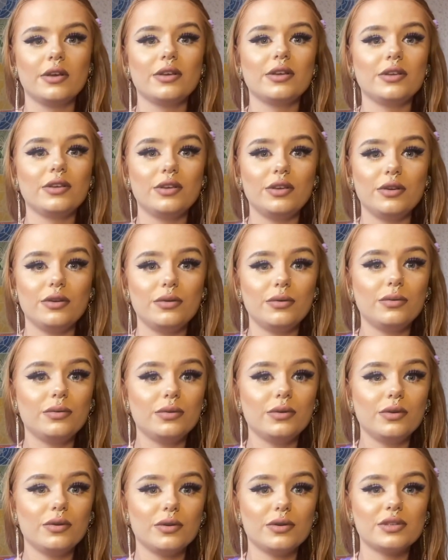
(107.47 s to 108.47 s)
you
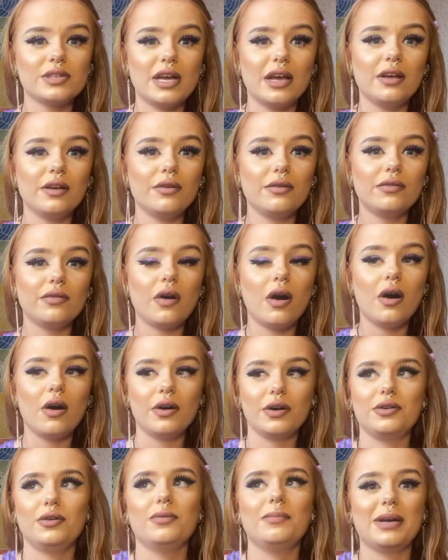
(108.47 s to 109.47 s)
yourself are
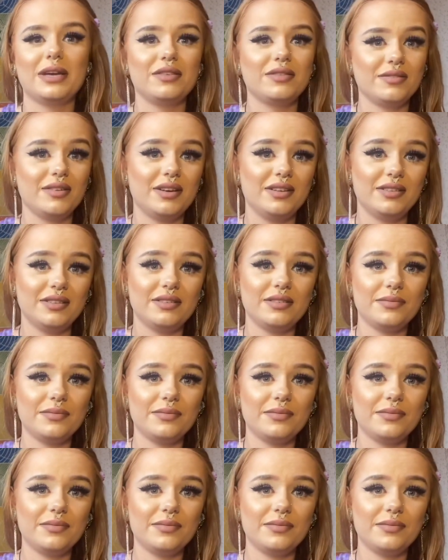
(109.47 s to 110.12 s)
your best friend.